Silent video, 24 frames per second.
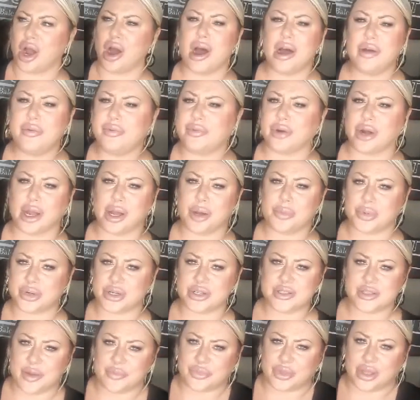OfferUp
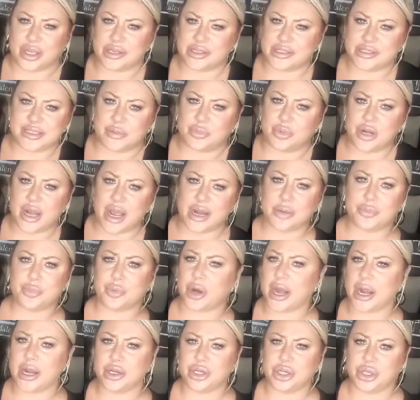or something. Someone had a
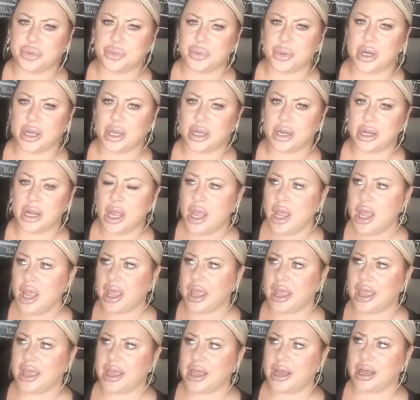brand new one
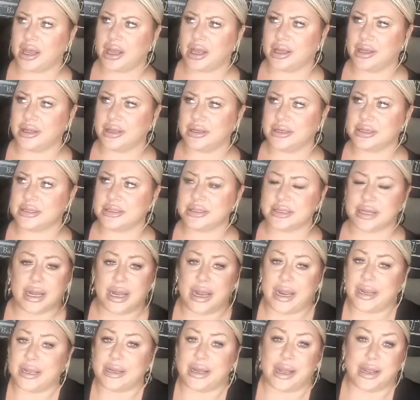and
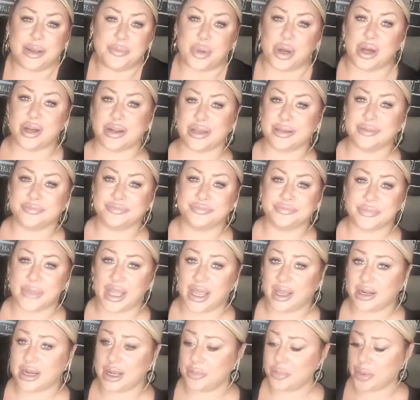I bought it.
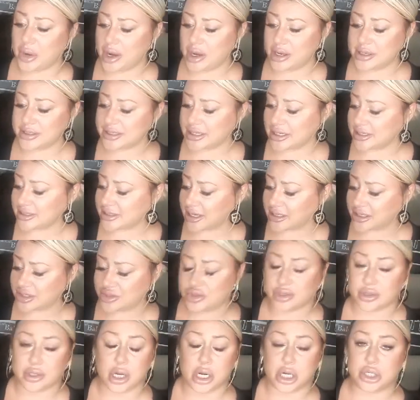And I bought a size
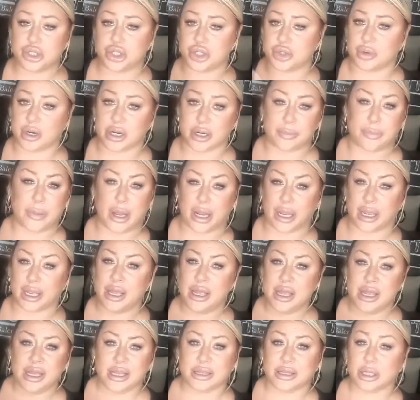extra large. You want to buy
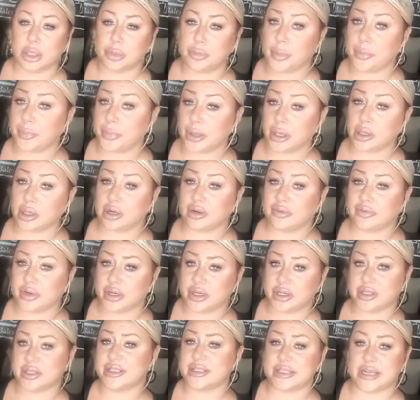a little bit bigger
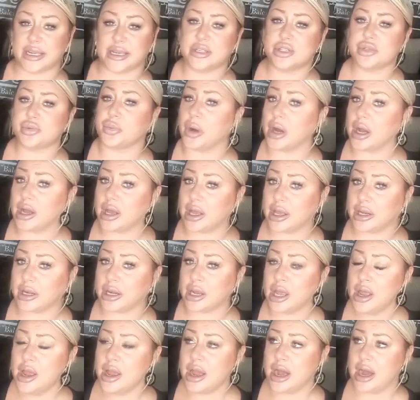for your stage
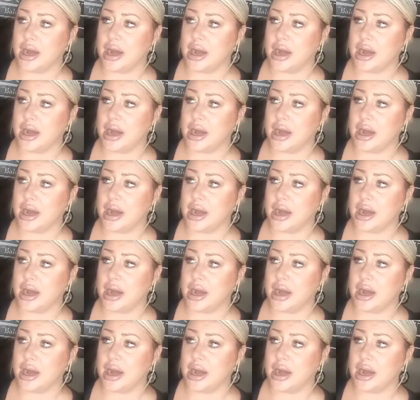1.